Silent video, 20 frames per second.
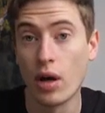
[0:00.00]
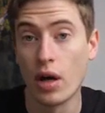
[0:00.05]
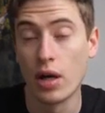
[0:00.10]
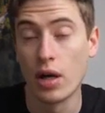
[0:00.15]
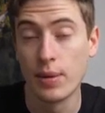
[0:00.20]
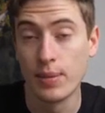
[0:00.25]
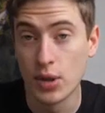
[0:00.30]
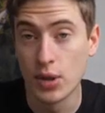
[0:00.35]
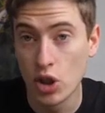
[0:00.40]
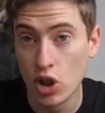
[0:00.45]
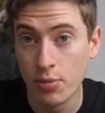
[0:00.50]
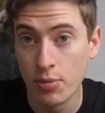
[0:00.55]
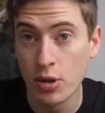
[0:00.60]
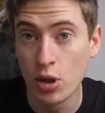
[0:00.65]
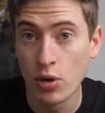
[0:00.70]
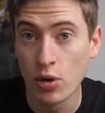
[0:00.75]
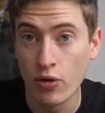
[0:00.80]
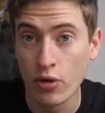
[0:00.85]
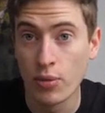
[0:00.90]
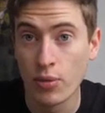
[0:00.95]
assuming
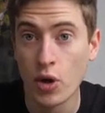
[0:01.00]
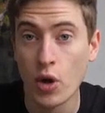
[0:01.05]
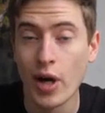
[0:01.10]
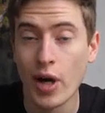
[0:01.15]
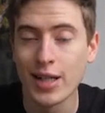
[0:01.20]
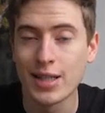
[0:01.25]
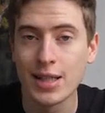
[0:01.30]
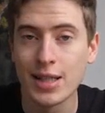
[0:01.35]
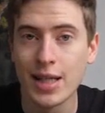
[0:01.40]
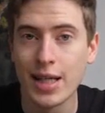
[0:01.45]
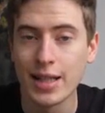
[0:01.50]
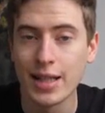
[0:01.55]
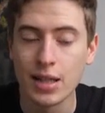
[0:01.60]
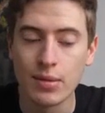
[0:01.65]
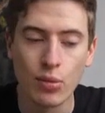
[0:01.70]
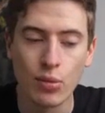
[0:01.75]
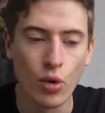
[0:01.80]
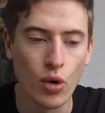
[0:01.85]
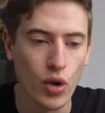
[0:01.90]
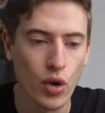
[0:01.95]
you're from the United
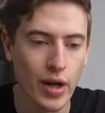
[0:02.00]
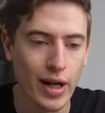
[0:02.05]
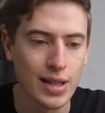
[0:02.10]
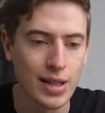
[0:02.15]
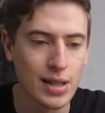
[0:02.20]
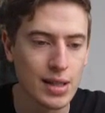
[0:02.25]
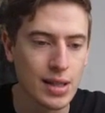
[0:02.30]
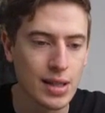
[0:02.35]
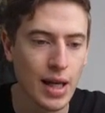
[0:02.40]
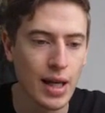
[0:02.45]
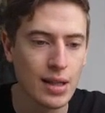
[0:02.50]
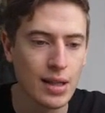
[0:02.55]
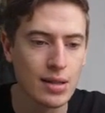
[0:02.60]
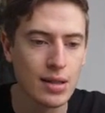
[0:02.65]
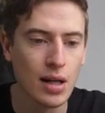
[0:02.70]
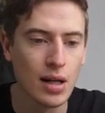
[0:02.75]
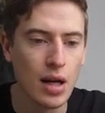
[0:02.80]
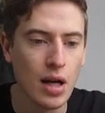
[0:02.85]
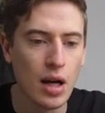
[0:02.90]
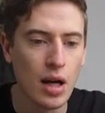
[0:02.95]
Kingdom or the United States,